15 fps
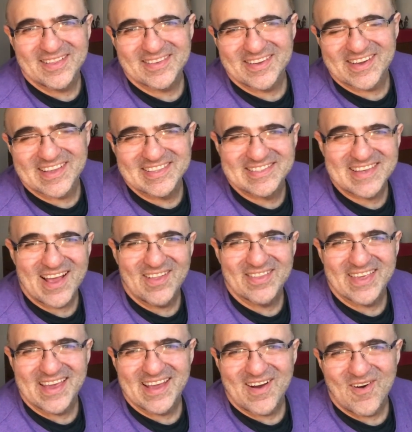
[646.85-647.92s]
You can tell
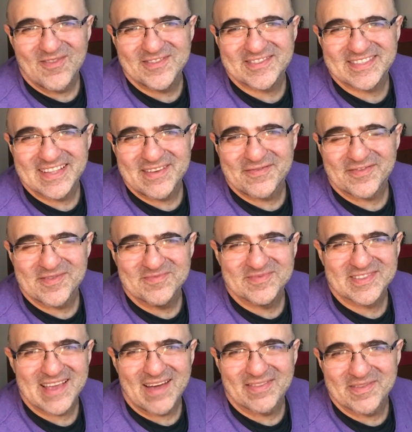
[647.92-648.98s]
they're obviously from
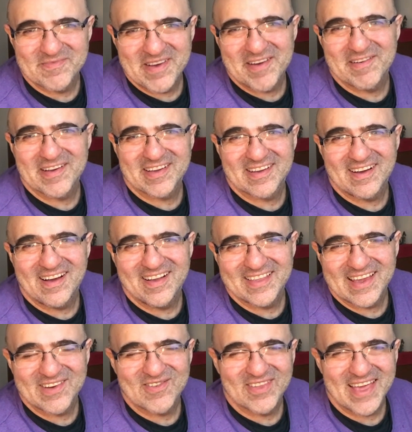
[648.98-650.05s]
South America. They
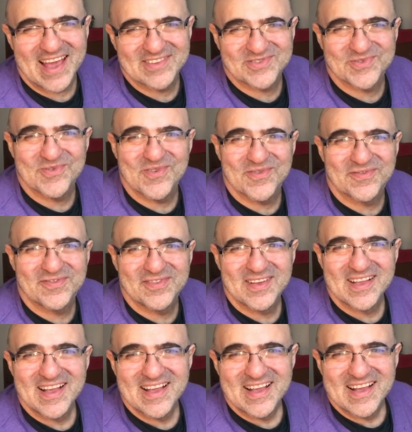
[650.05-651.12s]
got that sort of
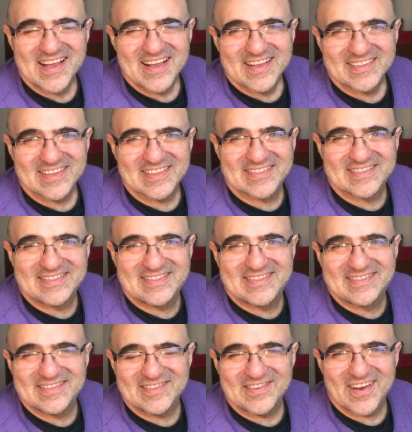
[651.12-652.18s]
the
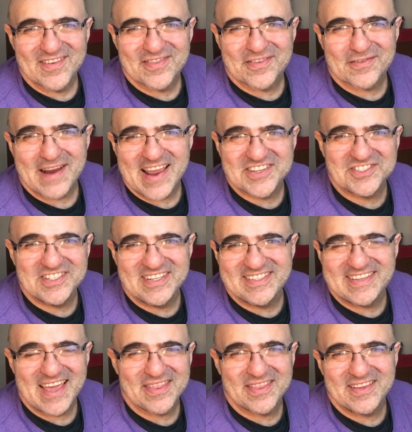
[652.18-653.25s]
thrashy,
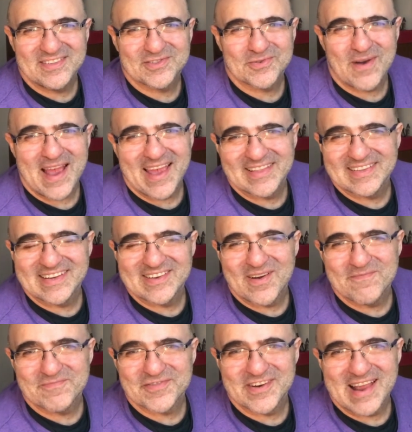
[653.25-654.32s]
deathy twang. They
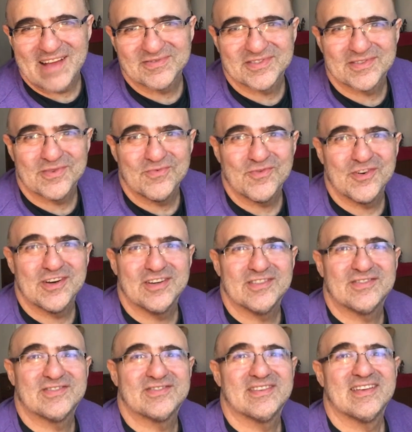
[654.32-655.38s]
don't pronounce the
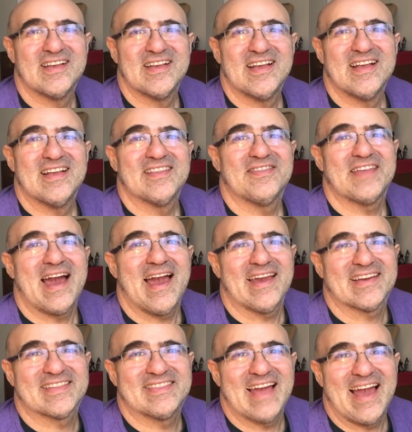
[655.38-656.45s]
words
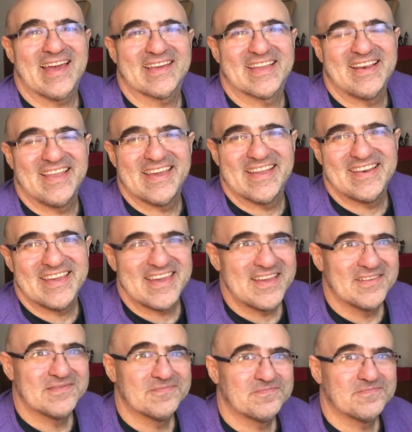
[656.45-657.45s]
that clearly.